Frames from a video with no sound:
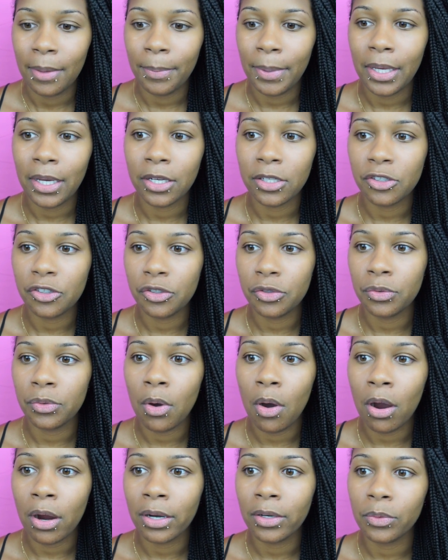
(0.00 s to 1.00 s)
because
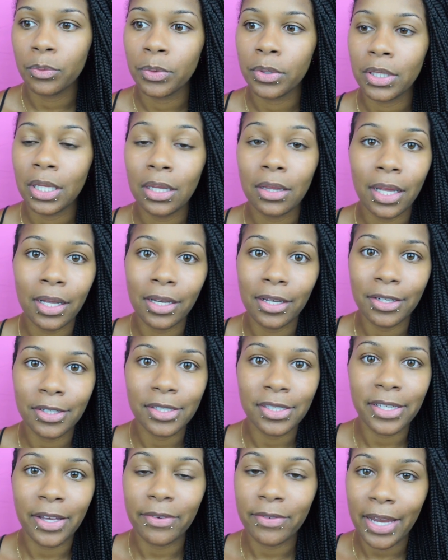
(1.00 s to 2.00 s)
you aren't really letting
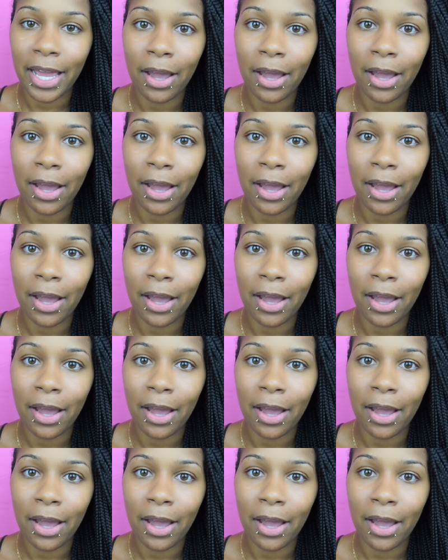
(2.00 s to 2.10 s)
yourself